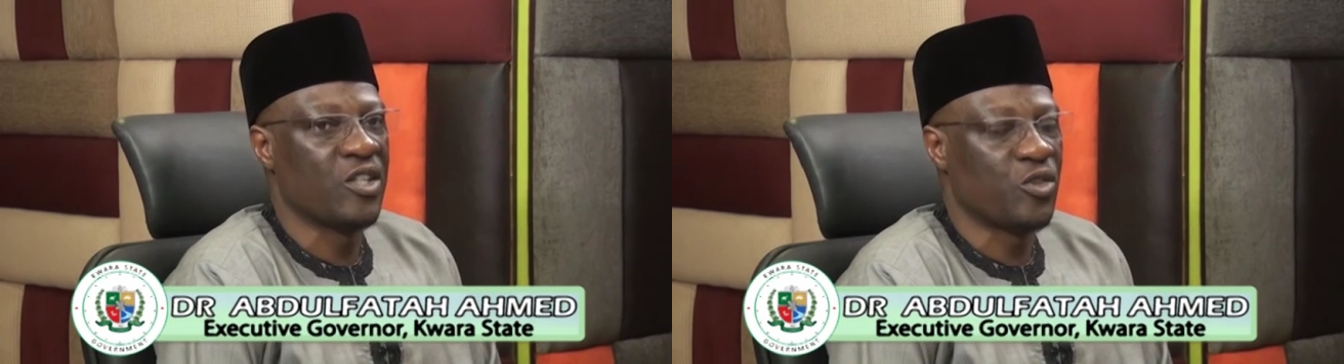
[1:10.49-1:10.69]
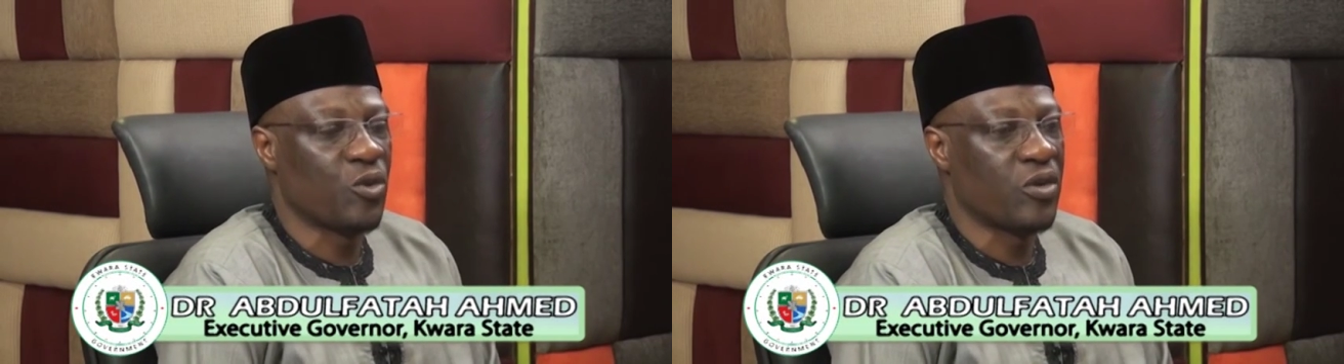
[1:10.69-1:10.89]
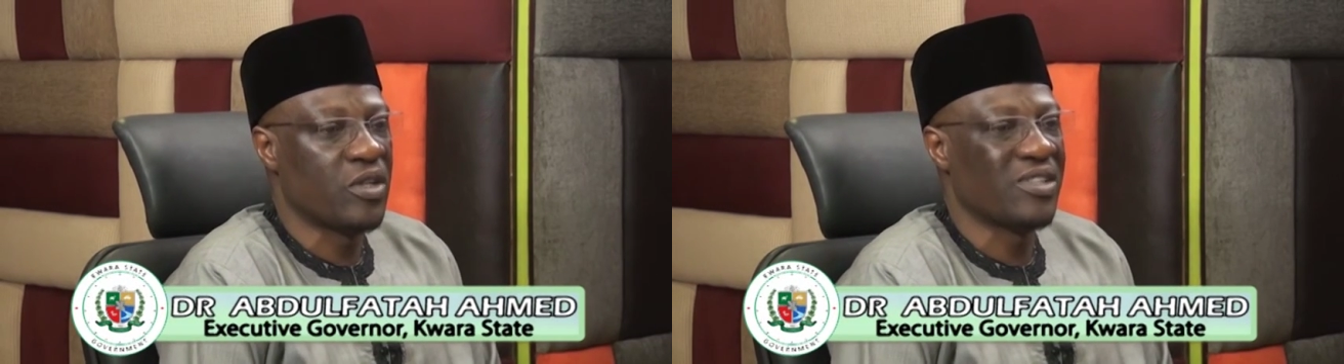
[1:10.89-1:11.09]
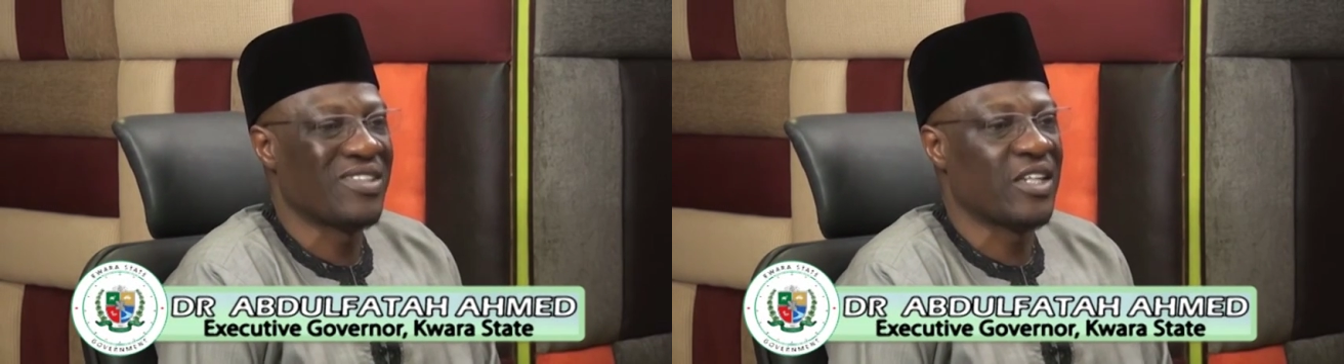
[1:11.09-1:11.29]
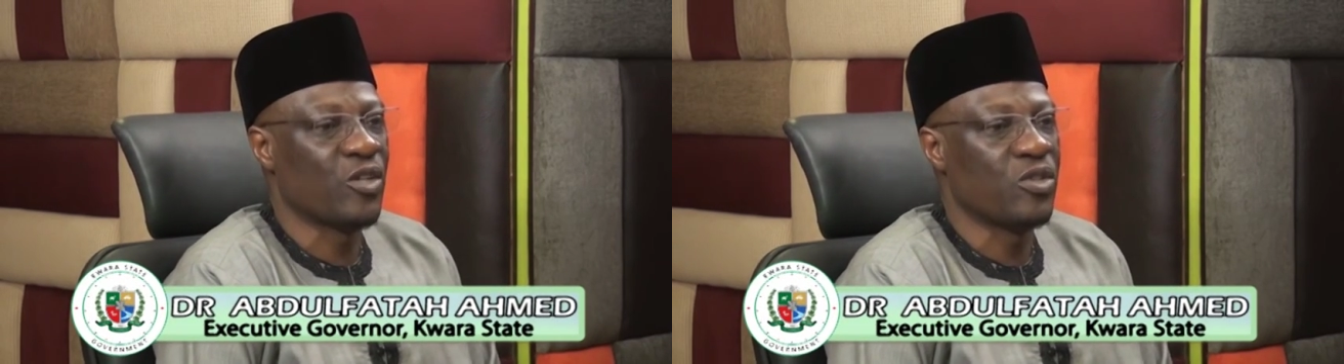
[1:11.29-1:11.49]
ensuring
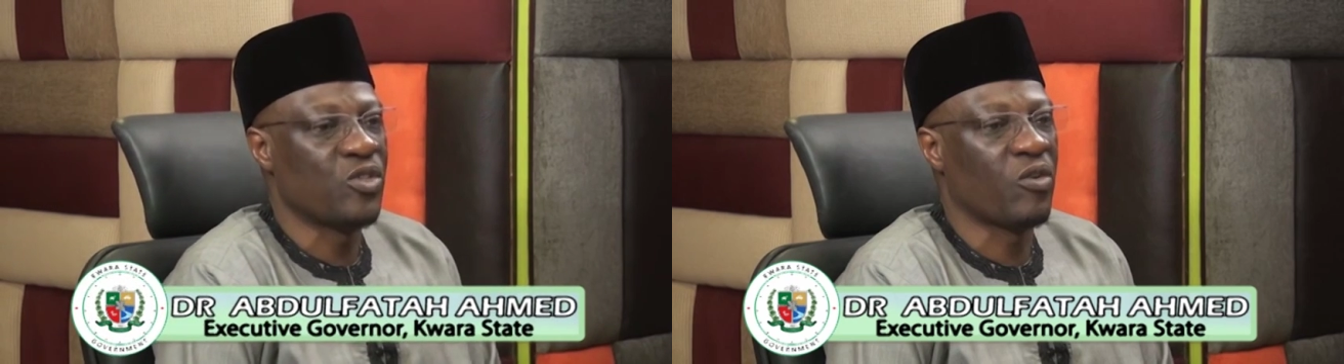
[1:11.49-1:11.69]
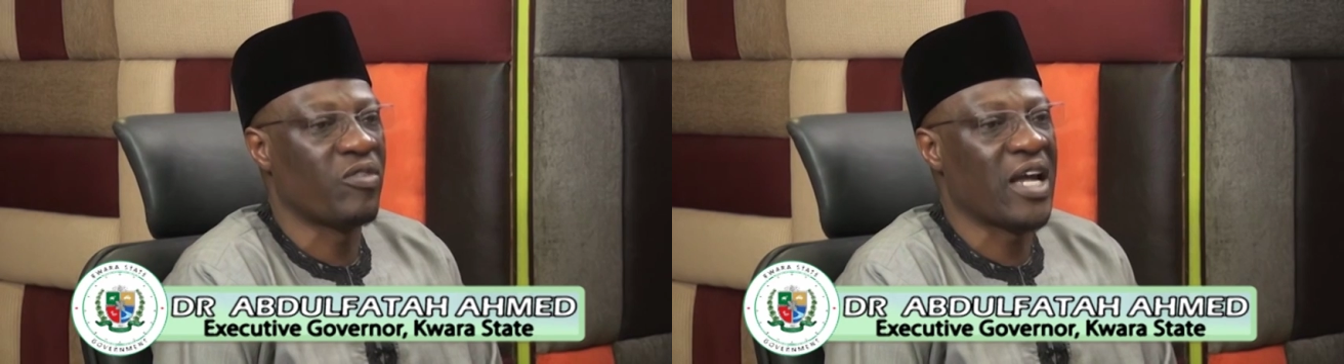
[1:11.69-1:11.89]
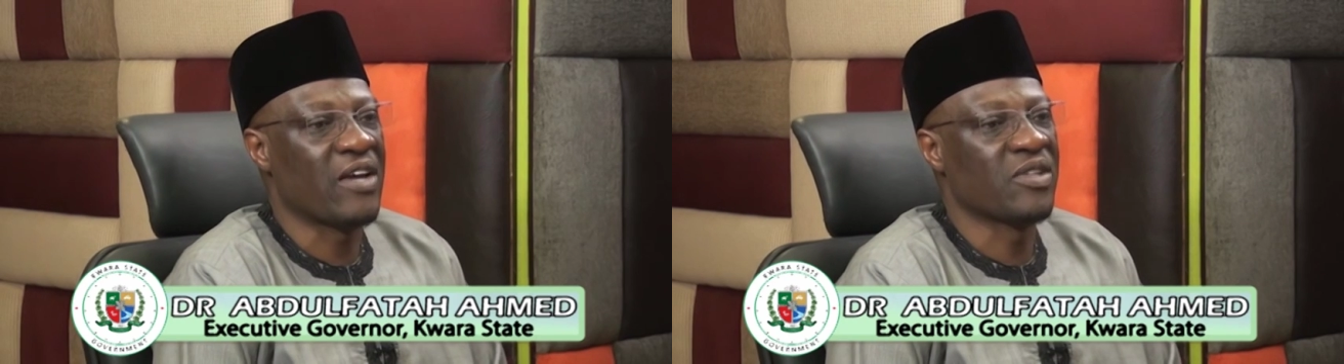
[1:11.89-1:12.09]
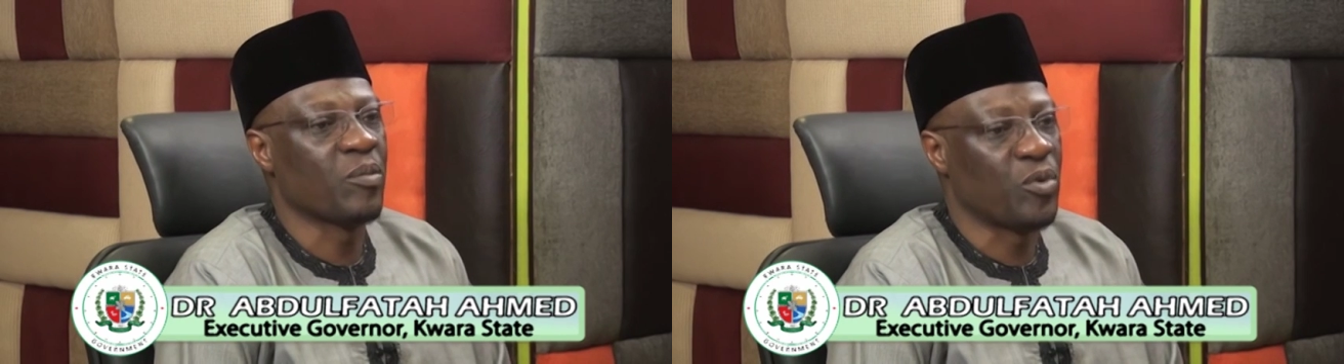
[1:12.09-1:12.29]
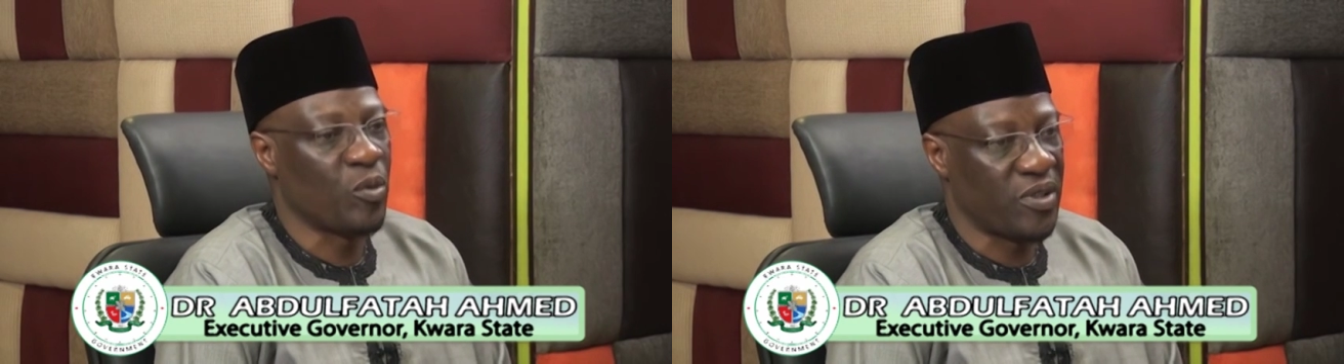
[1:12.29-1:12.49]
security of lives
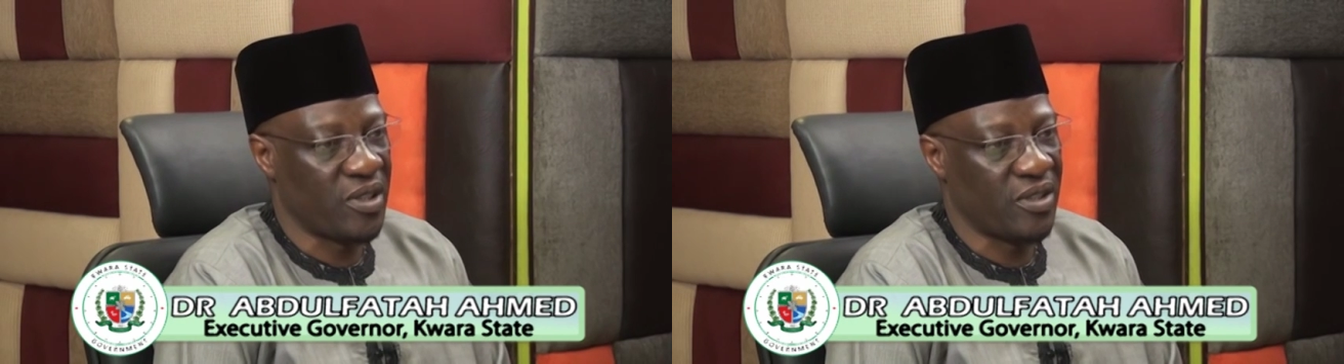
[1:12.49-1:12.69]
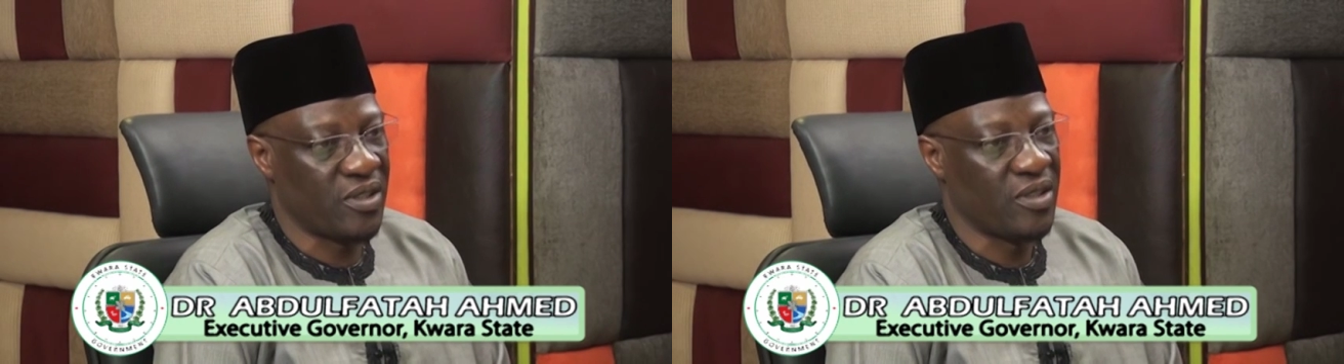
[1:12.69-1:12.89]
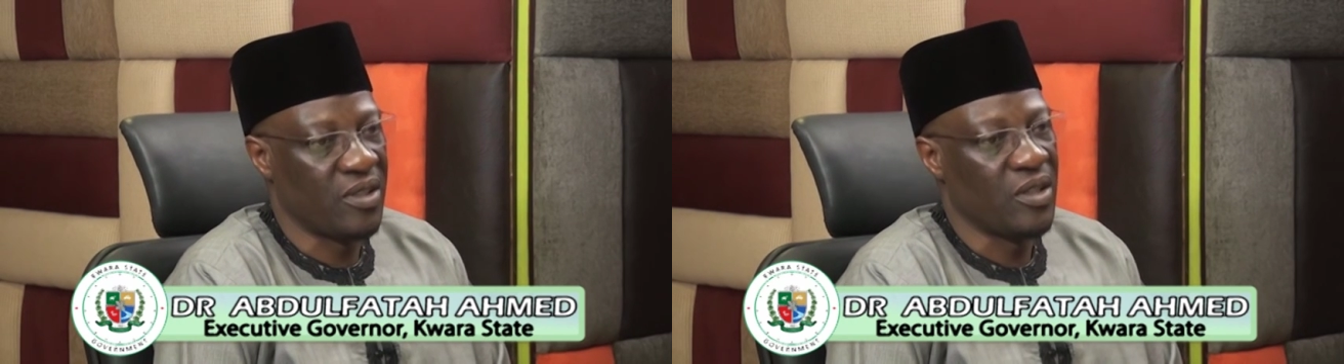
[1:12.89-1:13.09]
and properties.